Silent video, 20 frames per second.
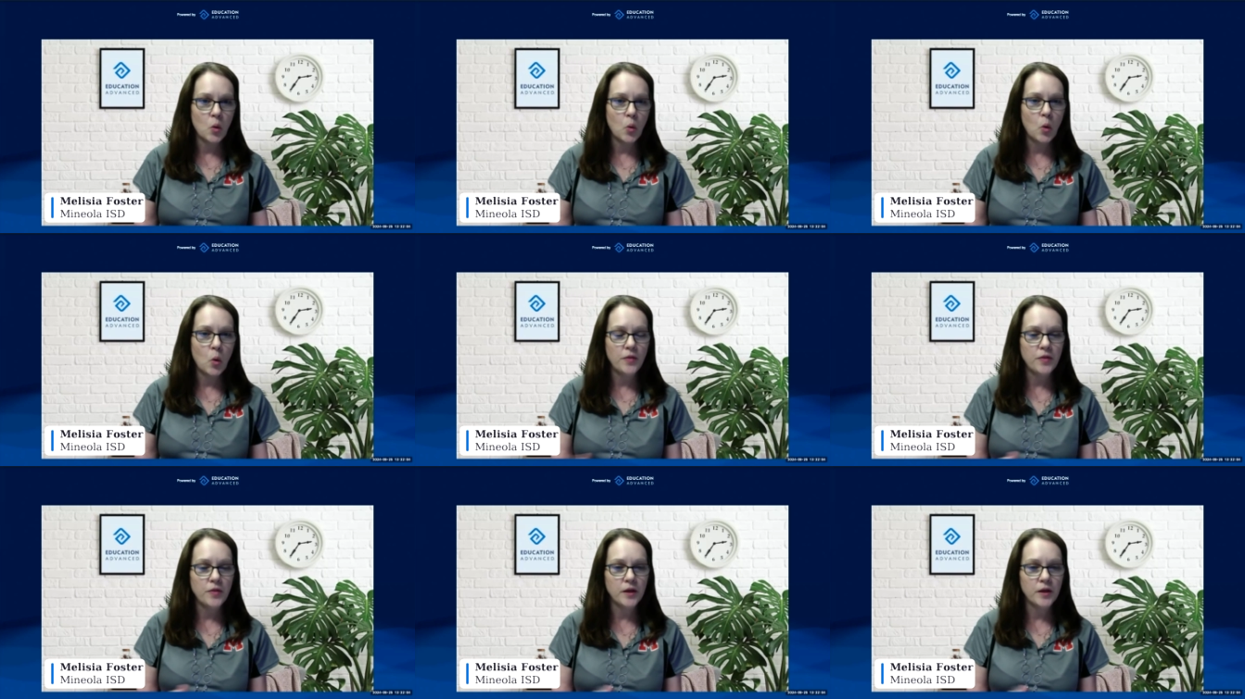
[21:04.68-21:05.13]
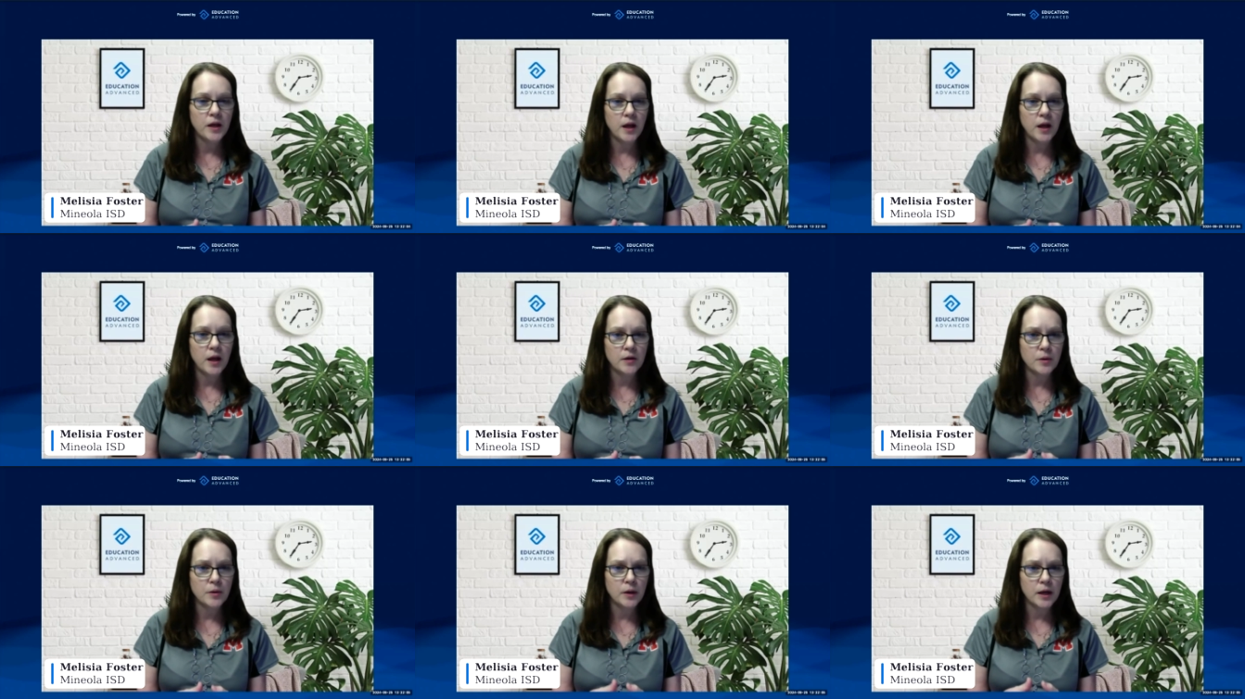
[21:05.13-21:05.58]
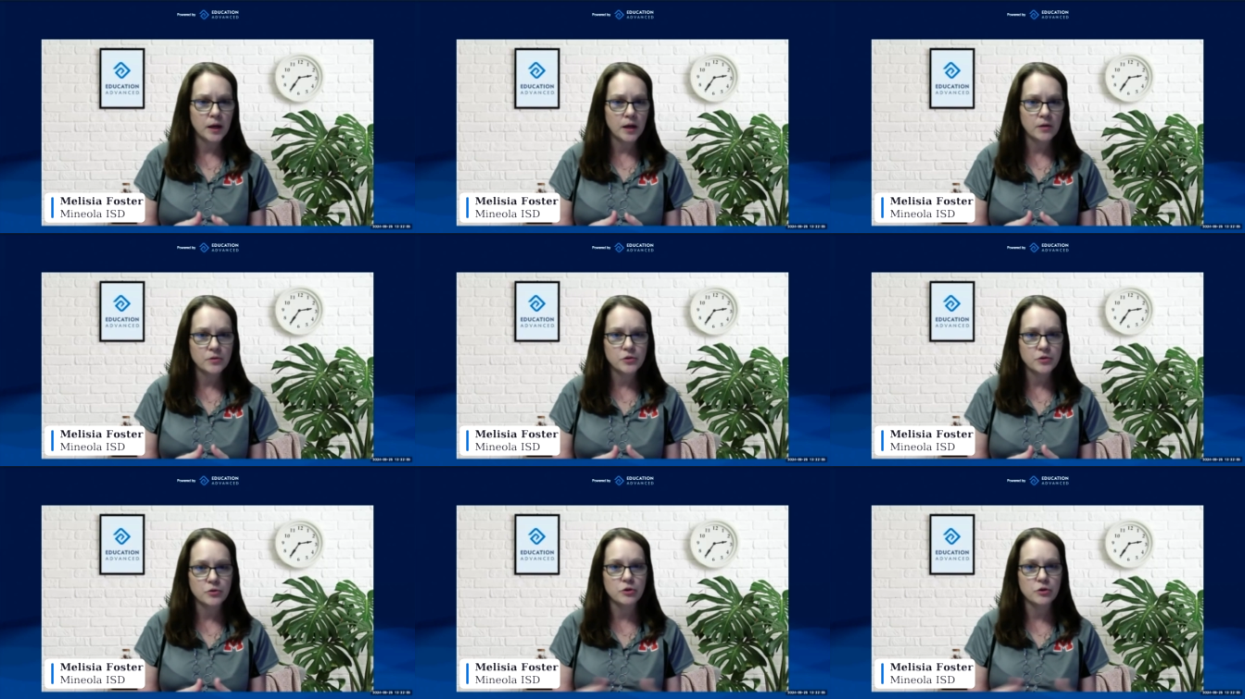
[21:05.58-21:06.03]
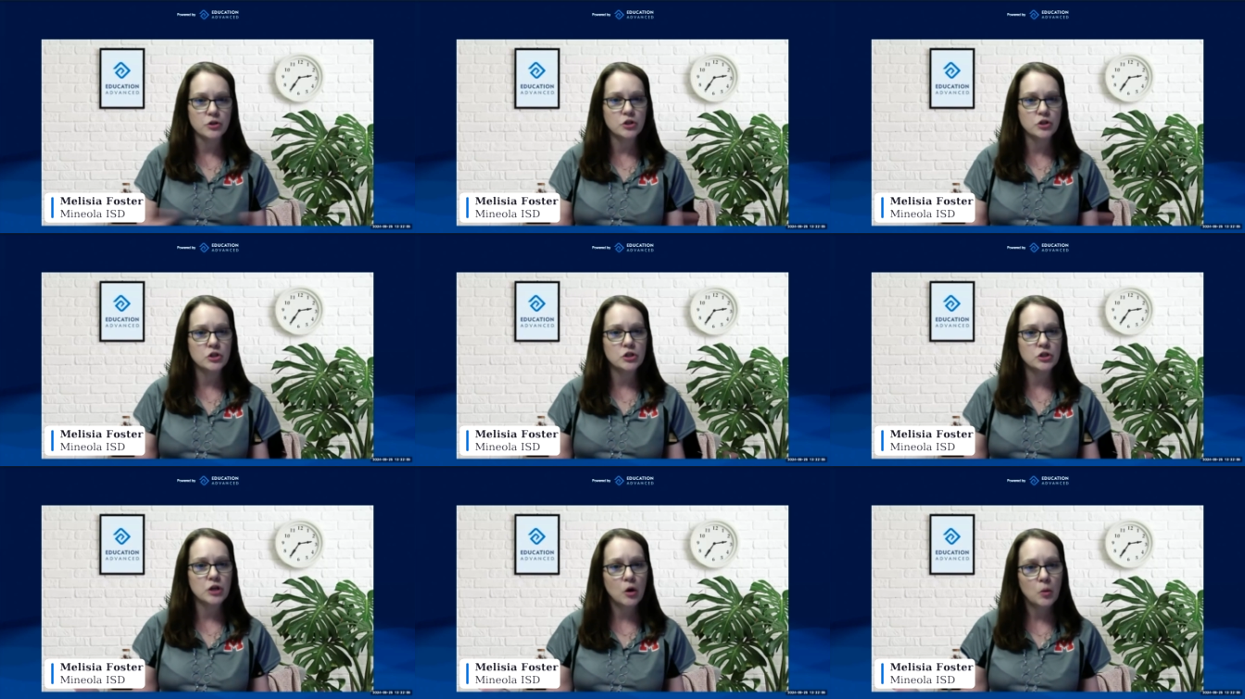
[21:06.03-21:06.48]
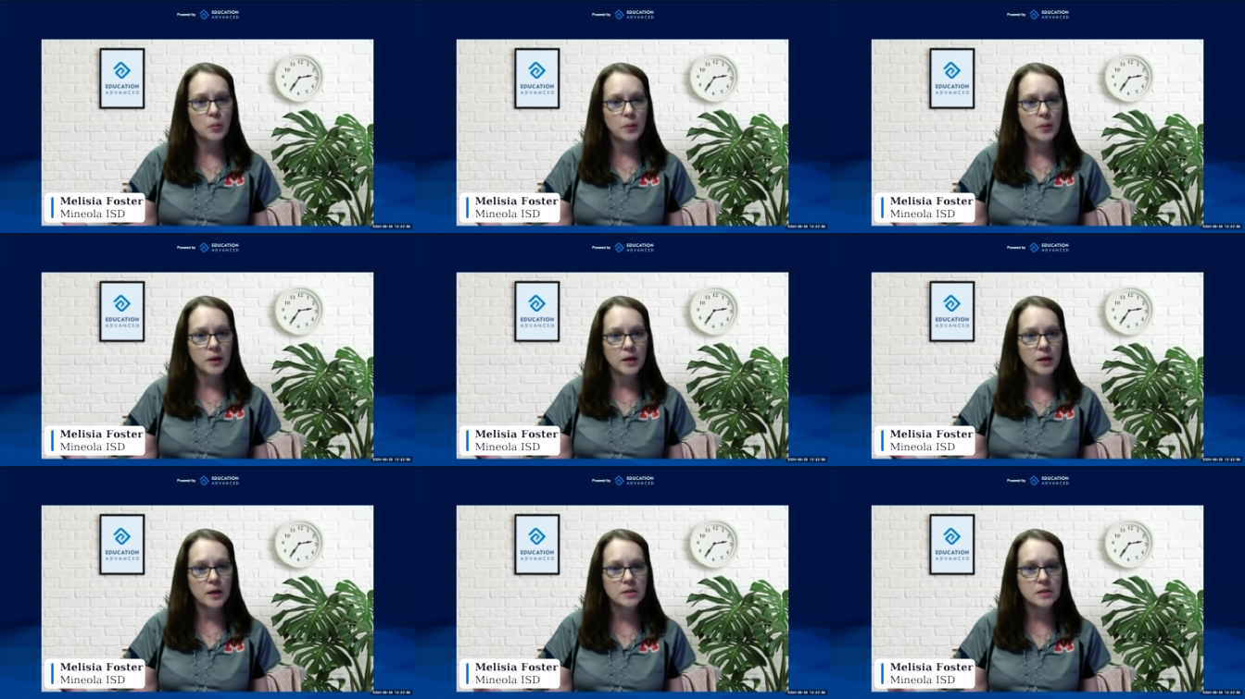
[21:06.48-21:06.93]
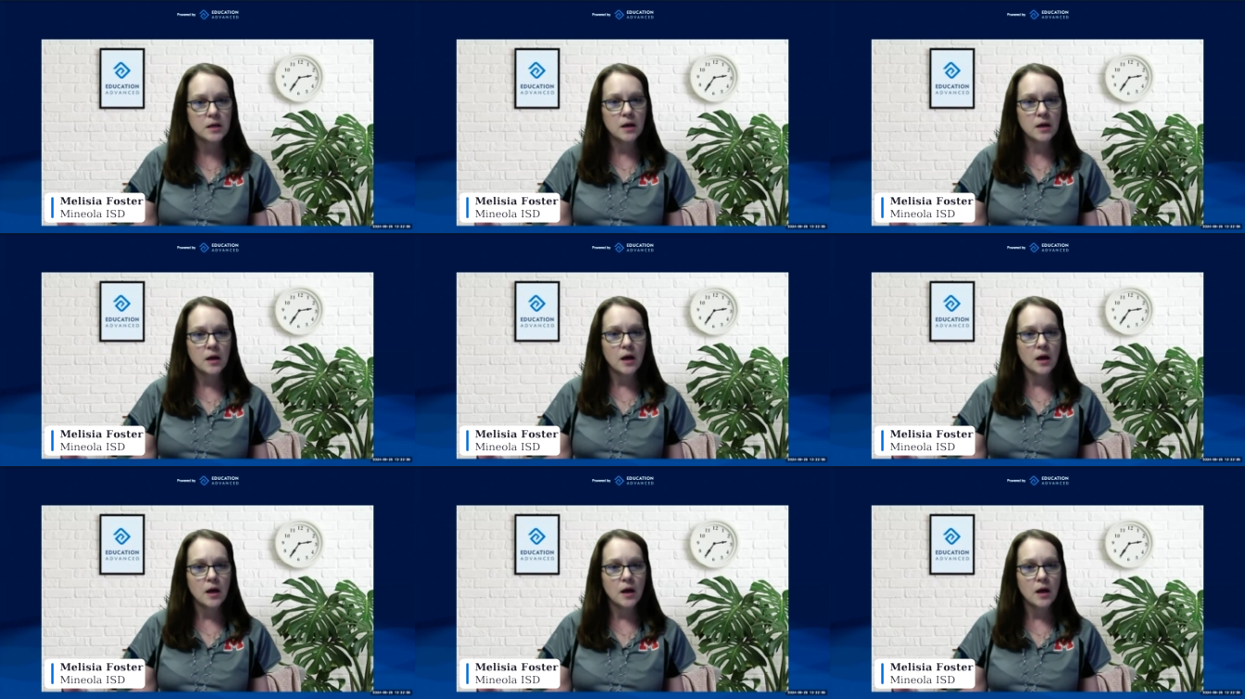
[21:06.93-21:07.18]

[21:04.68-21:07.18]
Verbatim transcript: what the ca- counselor's scope is.